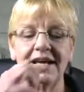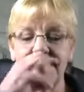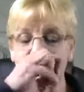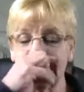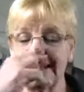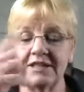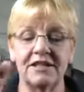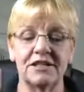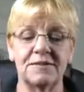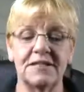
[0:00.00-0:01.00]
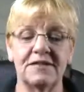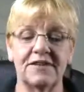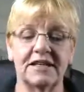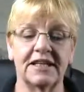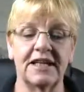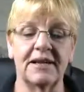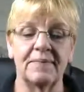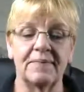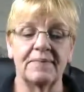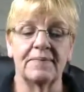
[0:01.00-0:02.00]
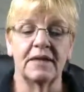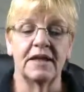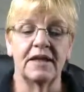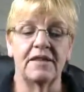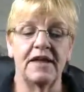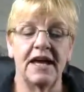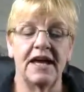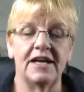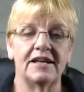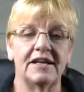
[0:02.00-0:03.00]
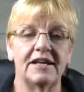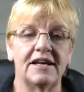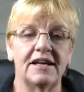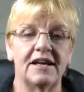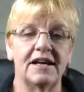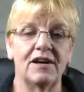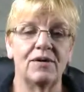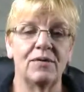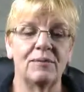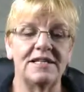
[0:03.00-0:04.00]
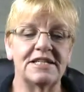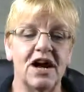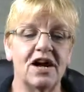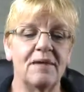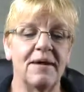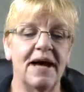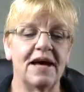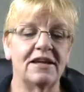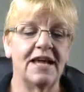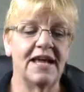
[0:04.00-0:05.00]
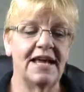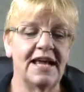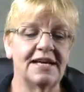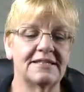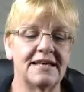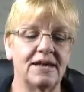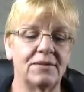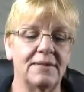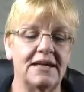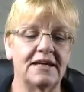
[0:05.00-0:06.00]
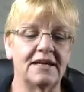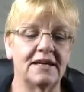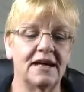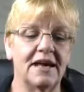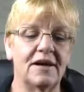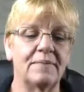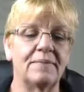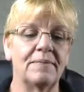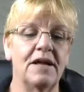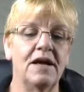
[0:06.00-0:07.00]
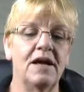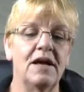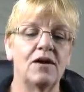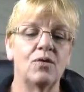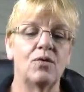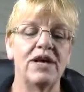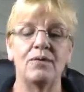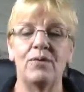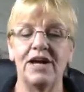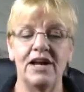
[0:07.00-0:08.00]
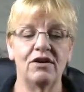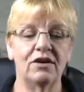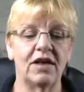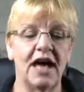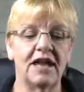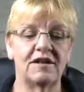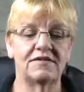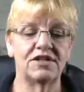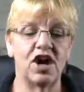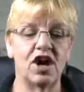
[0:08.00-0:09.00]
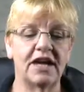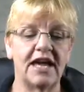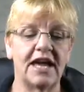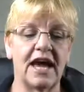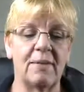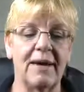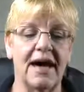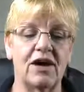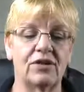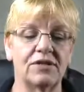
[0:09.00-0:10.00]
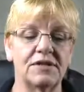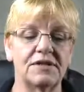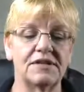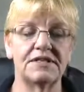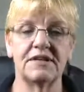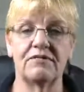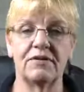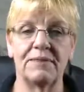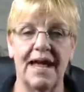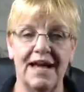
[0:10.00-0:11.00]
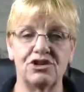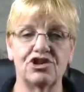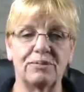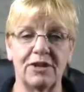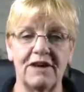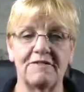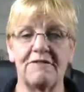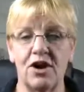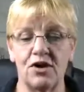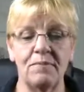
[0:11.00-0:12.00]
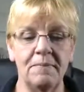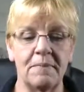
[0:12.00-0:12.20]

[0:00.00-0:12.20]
It says on here specifically that when we talk about NAS Alameda, we hear a lot of talking about the stuff from the AFFF foam,